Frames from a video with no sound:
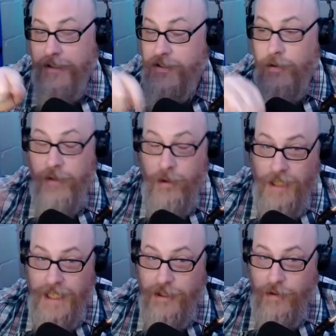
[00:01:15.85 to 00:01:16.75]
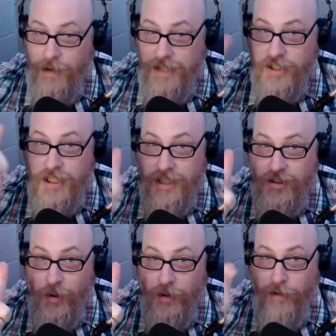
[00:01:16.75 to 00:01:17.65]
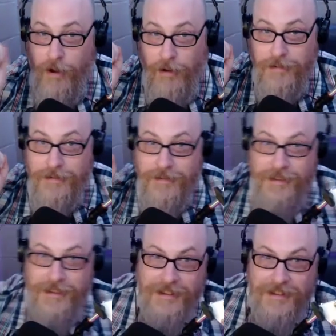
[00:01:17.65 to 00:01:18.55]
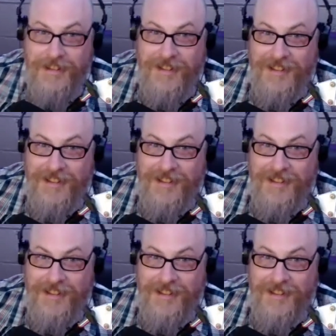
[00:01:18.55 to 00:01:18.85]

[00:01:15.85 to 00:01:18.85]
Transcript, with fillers: So, if you don't like the question, it's your fault. That's